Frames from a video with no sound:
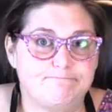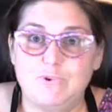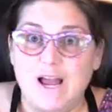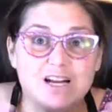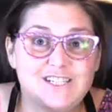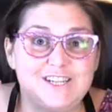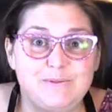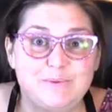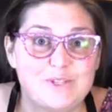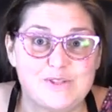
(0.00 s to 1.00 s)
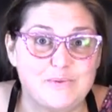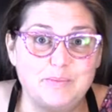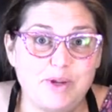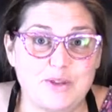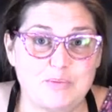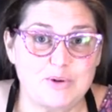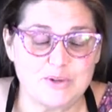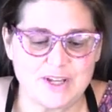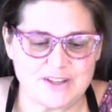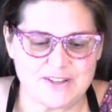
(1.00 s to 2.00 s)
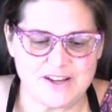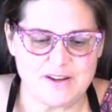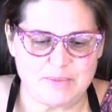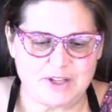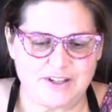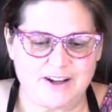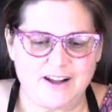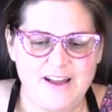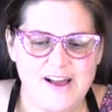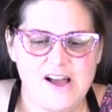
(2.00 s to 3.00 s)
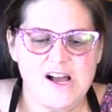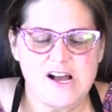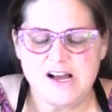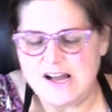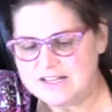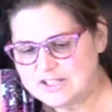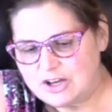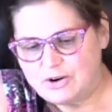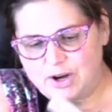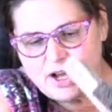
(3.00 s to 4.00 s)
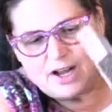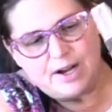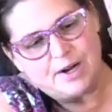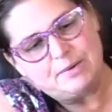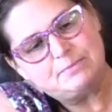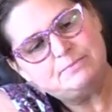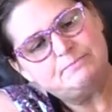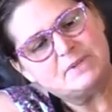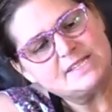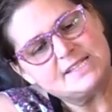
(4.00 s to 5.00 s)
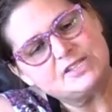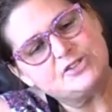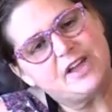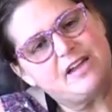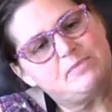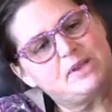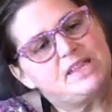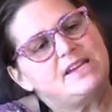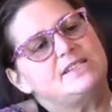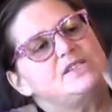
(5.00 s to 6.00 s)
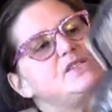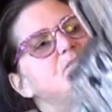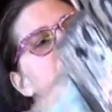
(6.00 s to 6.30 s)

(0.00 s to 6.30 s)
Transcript: we actually went swimming in the pool the other day, Camille and I. So um, my sister gave me this